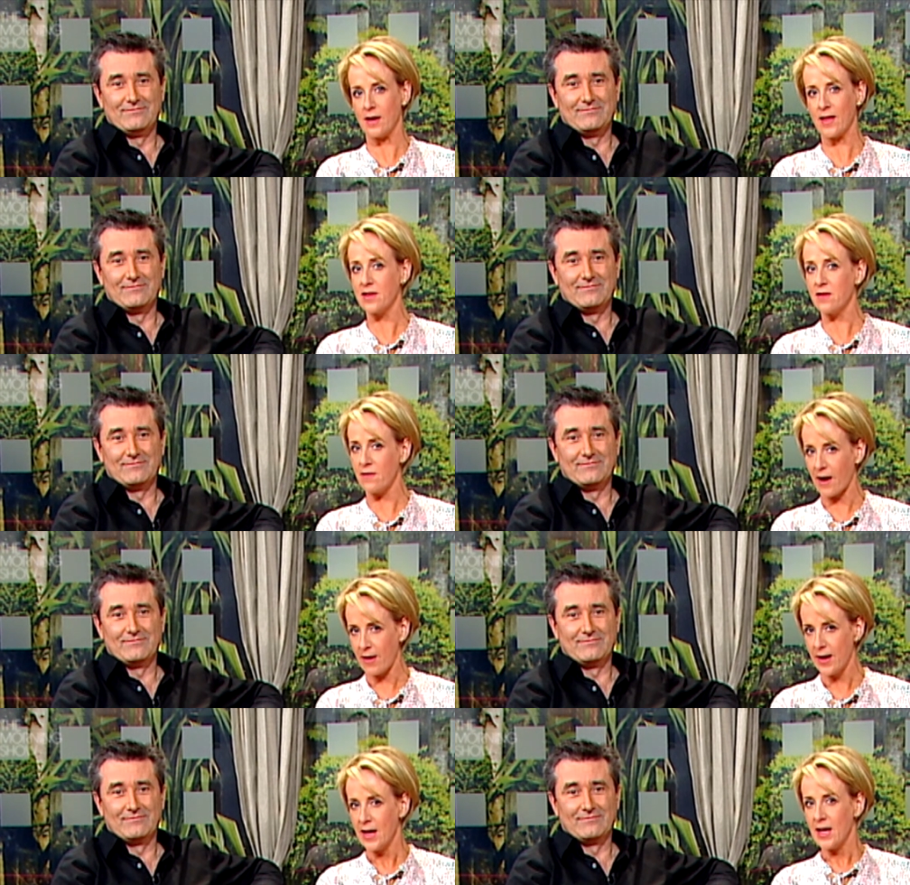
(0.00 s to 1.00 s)
Speaker 1: Now, that's a
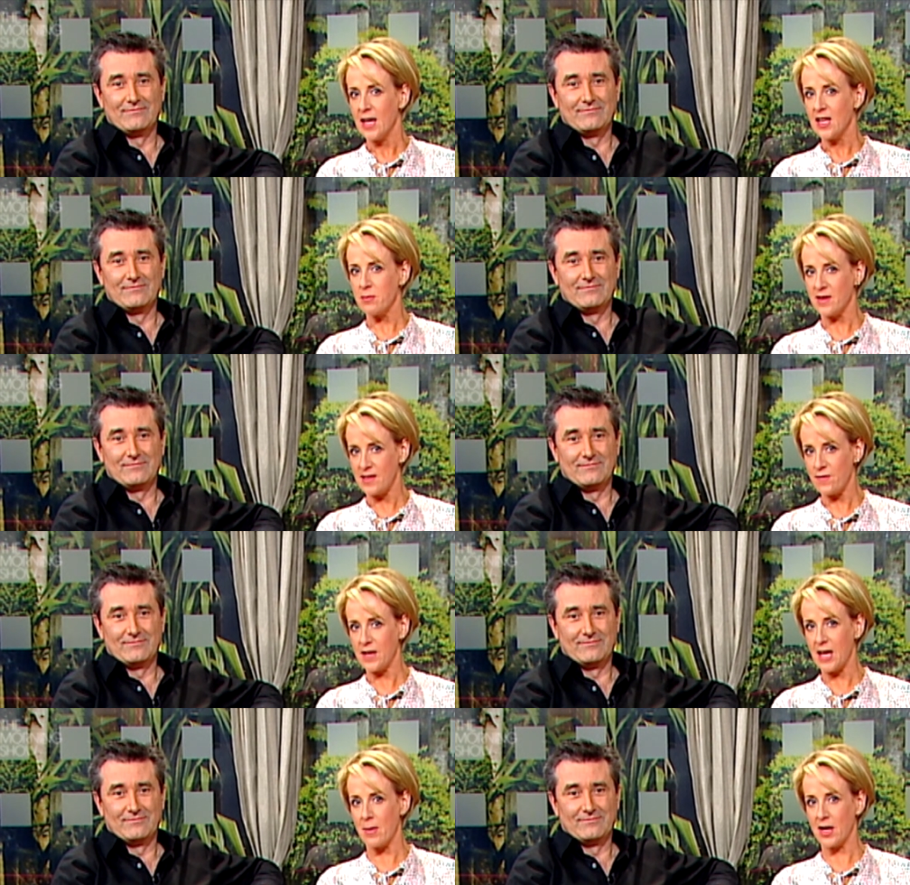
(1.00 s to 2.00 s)
very
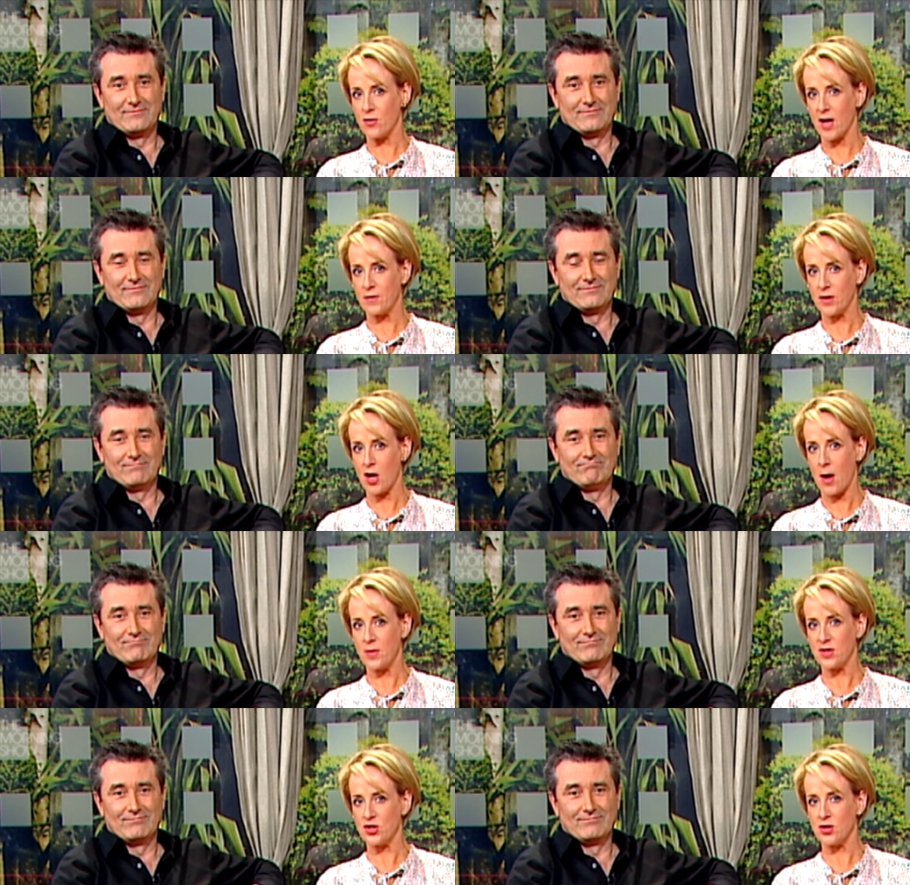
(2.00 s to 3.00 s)
specific email address for the
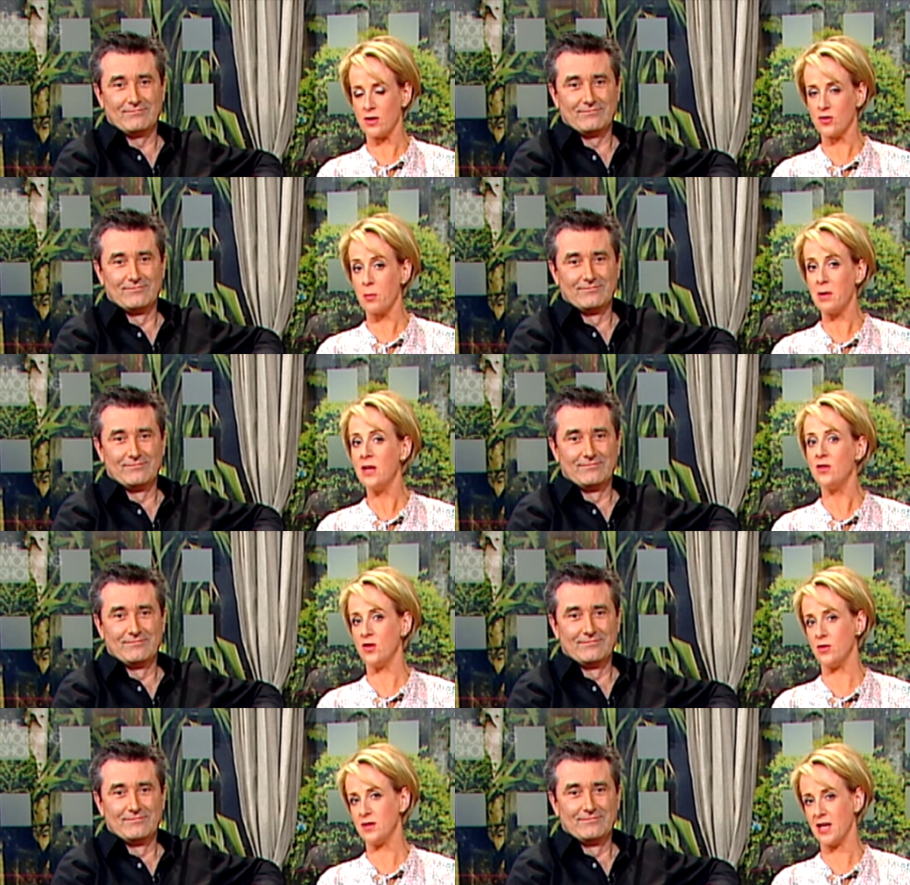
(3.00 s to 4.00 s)
competition, so please
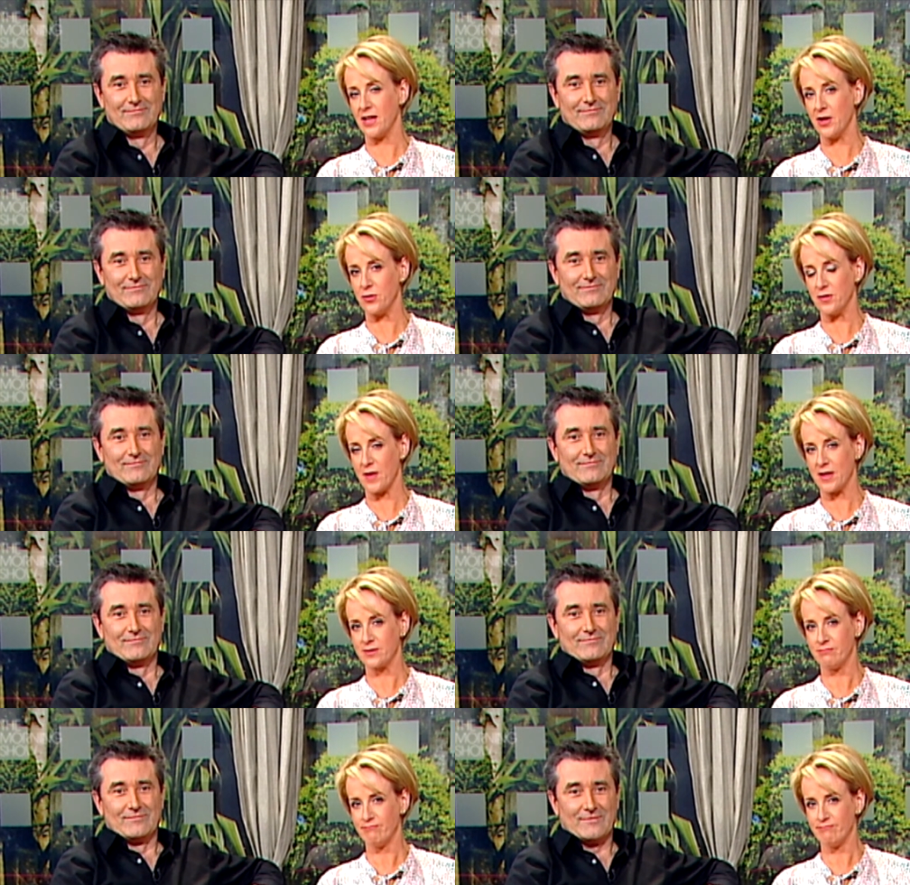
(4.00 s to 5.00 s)
do take note of
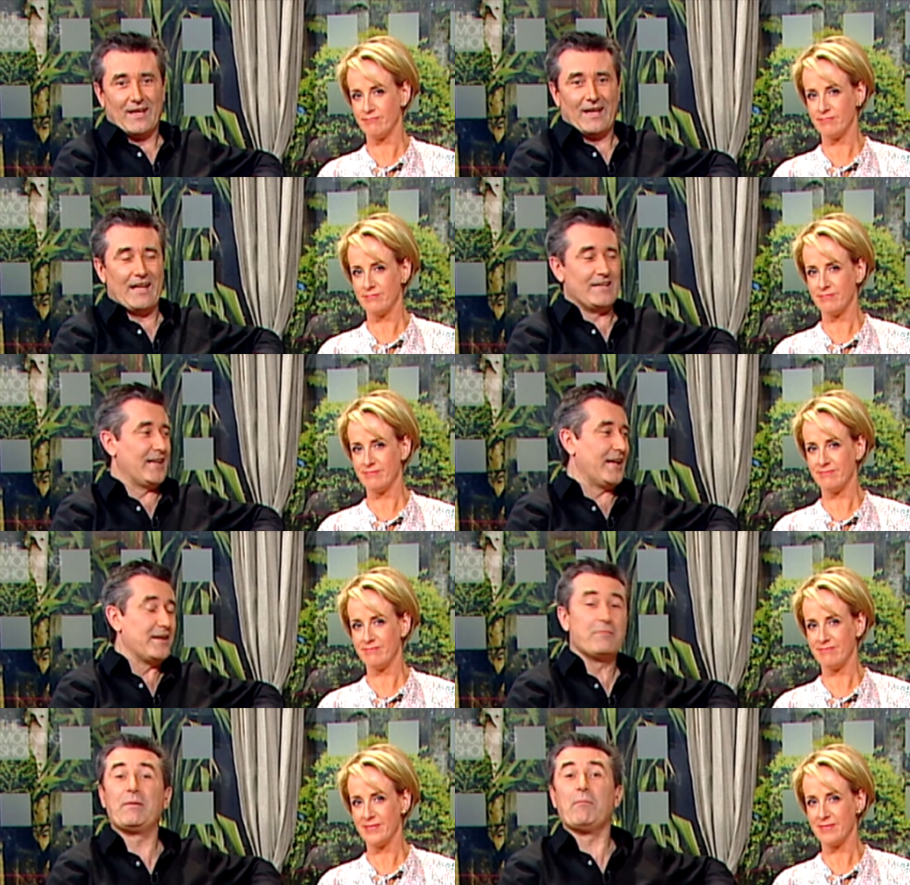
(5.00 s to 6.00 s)
that.
Speaker 2: Yeah, and a
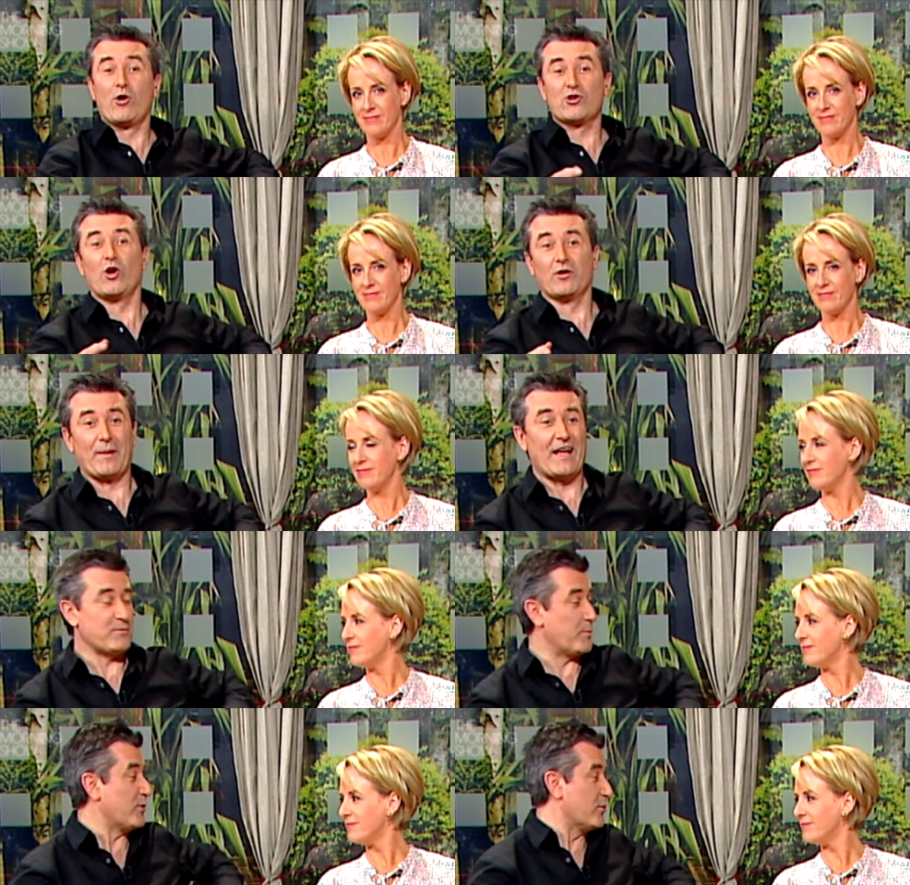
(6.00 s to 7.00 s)
uh, bit more shoulder
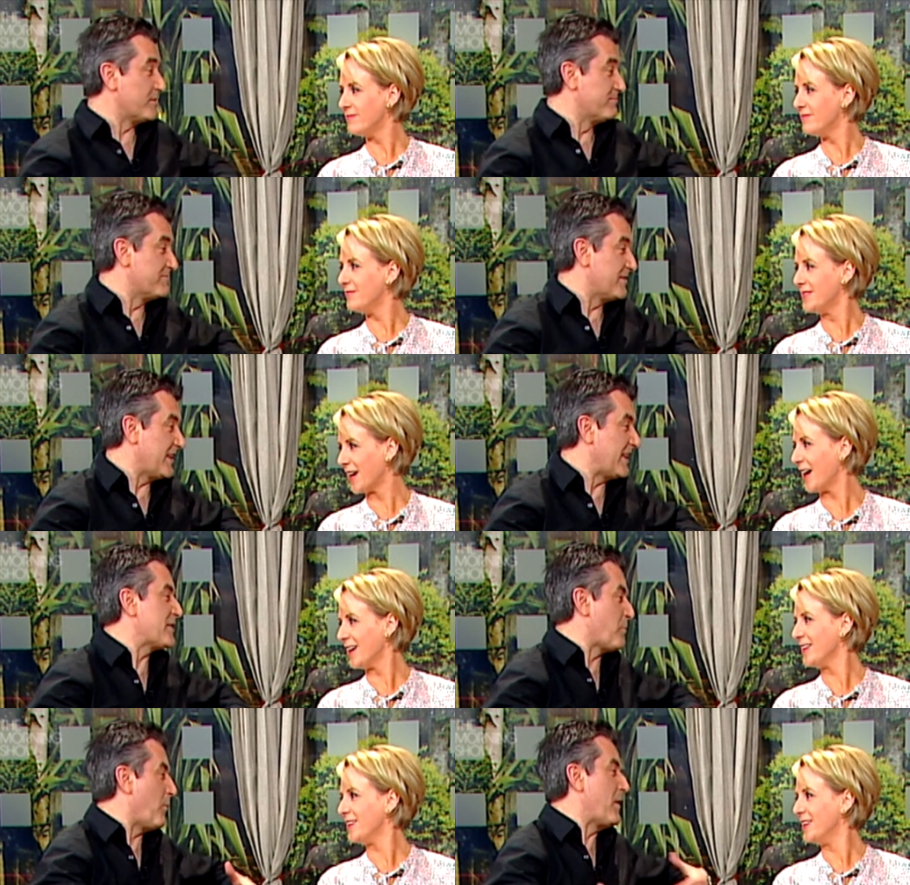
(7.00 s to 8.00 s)
pads would be good. Yeah.
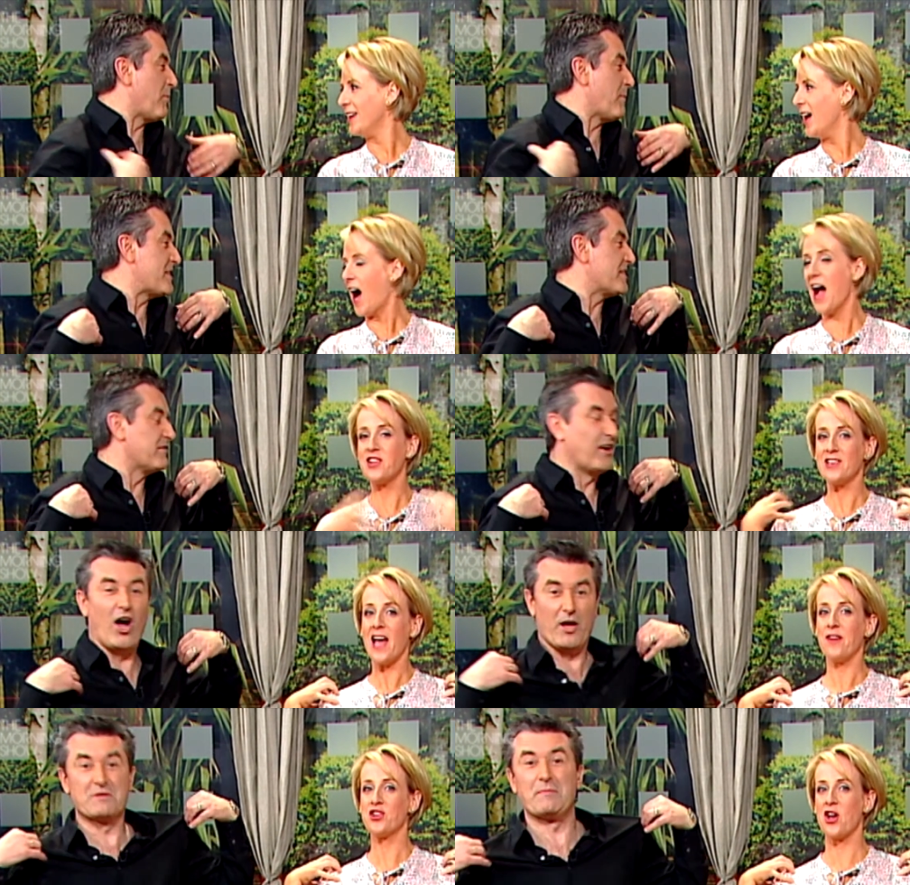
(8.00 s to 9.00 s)
That's what we were missing. I
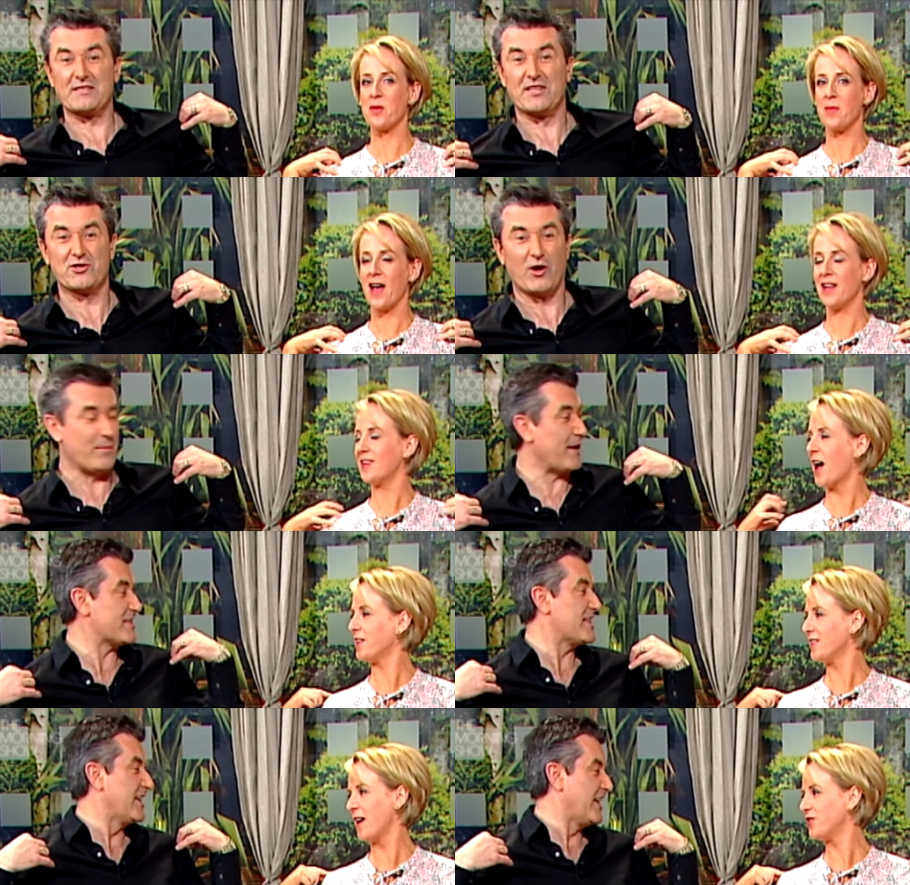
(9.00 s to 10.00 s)
didn't have I shoulder, pads. shoulder, pads.
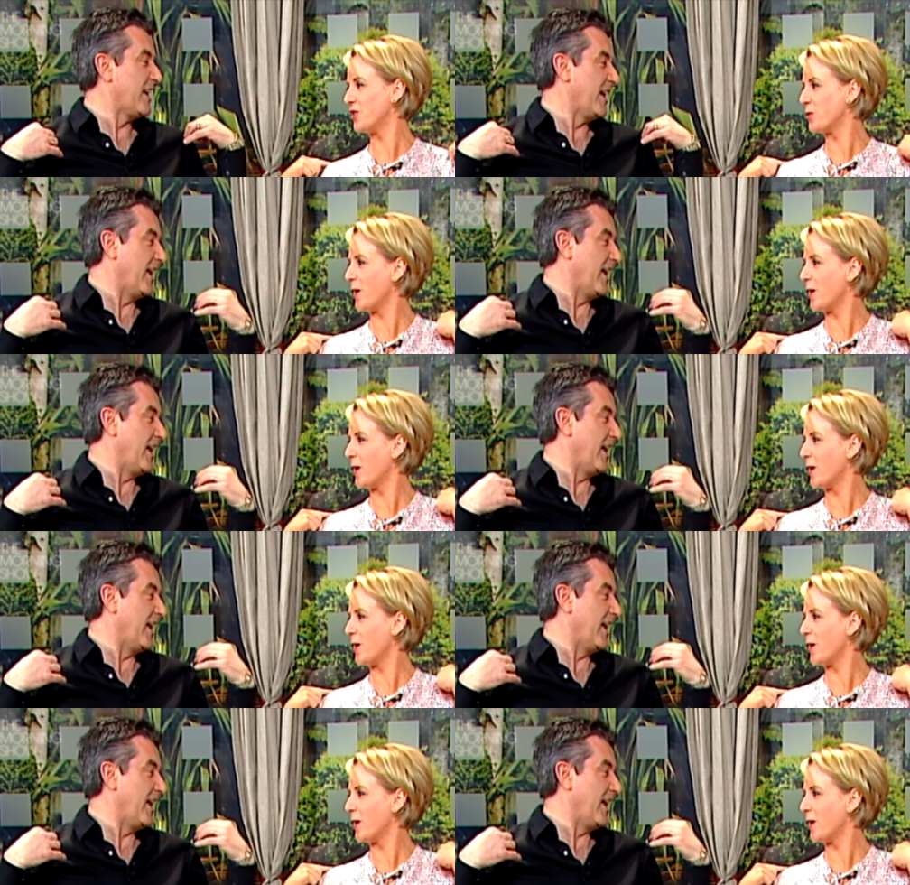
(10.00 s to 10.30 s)
I didn't have shoulder
Speaker 1: uh,